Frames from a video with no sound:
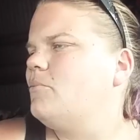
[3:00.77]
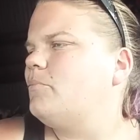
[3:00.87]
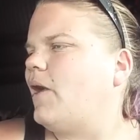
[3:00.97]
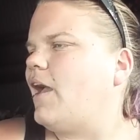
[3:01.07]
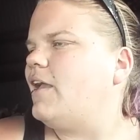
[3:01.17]

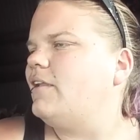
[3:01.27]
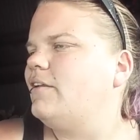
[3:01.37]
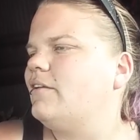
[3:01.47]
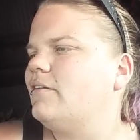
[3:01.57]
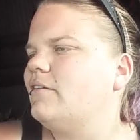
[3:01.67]
But
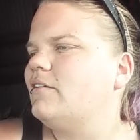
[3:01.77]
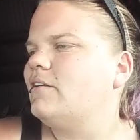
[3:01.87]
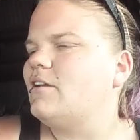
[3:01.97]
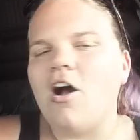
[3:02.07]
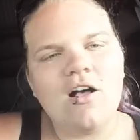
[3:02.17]

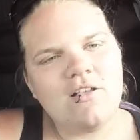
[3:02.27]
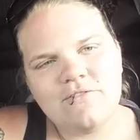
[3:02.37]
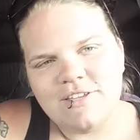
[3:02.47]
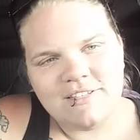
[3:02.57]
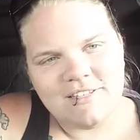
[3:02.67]
all
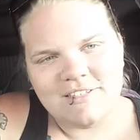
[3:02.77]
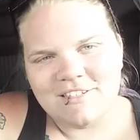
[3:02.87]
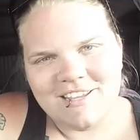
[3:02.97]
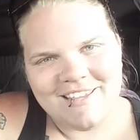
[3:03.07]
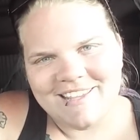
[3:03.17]
of this
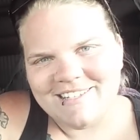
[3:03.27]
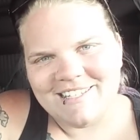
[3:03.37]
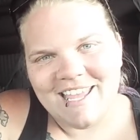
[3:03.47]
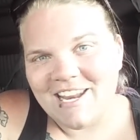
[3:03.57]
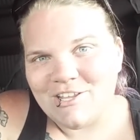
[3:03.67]
is
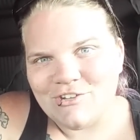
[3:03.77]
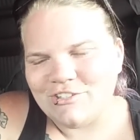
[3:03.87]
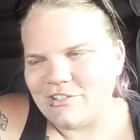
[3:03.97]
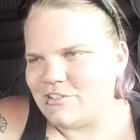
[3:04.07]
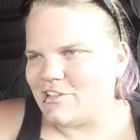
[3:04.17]
getting
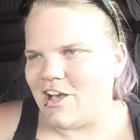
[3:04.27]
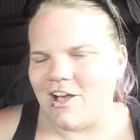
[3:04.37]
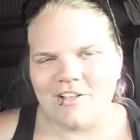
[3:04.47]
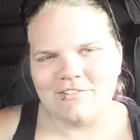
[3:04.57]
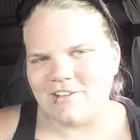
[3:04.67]
used to. It's
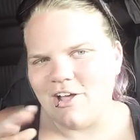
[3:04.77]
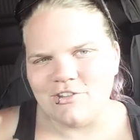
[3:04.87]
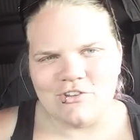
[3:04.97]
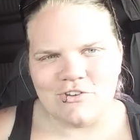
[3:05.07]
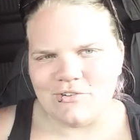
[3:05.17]

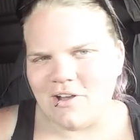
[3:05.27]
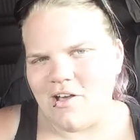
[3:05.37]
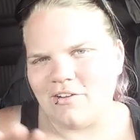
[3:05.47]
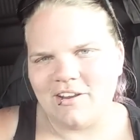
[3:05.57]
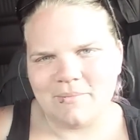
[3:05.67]
all new.
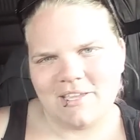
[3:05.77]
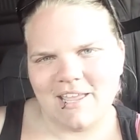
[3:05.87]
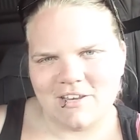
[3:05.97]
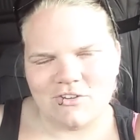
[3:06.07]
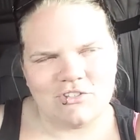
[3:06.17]
All gonna be
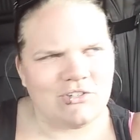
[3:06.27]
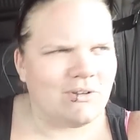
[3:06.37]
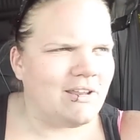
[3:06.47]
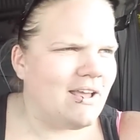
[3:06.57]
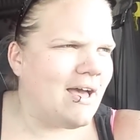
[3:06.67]
getting used to
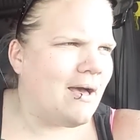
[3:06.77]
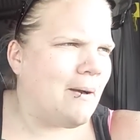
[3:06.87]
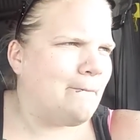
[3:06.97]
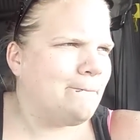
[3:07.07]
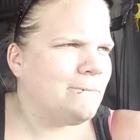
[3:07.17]
it.
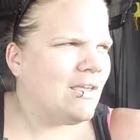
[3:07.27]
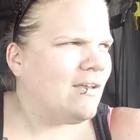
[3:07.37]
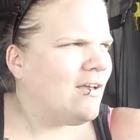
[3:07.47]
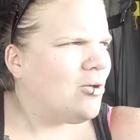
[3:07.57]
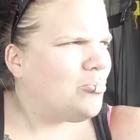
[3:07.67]

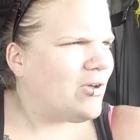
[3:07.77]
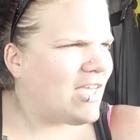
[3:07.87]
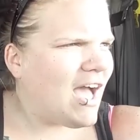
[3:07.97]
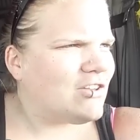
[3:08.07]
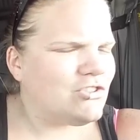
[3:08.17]
But
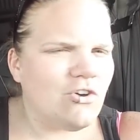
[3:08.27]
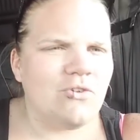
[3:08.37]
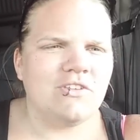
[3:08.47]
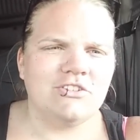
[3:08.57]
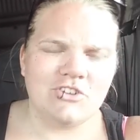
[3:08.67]
yeah,
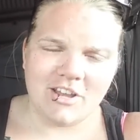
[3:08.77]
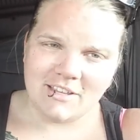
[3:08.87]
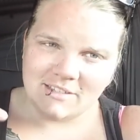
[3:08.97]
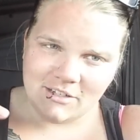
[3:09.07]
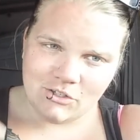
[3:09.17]
so this truck
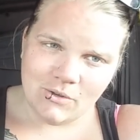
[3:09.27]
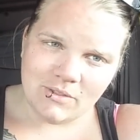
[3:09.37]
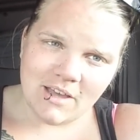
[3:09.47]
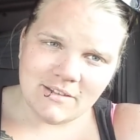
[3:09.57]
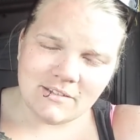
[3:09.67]
is a
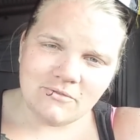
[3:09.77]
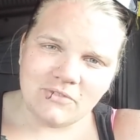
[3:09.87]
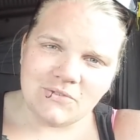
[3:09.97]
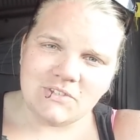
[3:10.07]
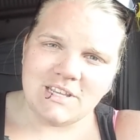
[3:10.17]

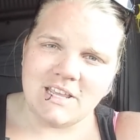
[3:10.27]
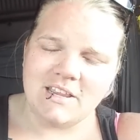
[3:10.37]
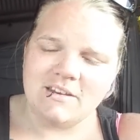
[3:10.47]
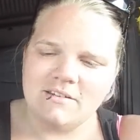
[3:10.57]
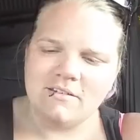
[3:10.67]

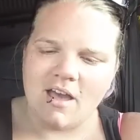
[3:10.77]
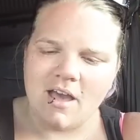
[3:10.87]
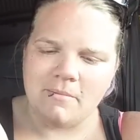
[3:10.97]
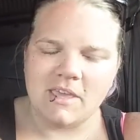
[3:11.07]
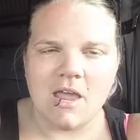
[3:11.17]
2015
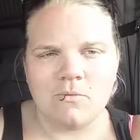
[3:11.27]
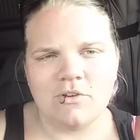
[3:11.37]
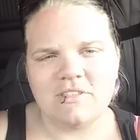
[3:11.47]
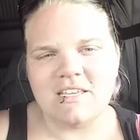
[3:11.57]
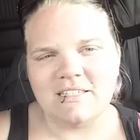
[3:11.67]

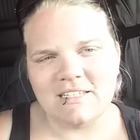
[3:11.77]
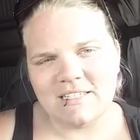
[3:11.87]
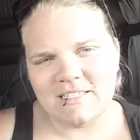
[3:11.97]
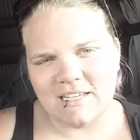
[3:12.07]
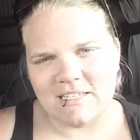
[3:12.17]
Kenworth
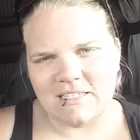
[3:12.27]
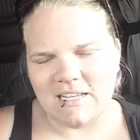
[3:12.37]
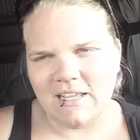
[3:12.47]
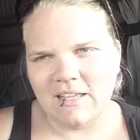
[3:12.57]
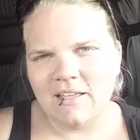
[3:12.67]

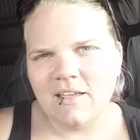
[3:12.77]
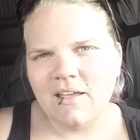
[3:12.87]
T660,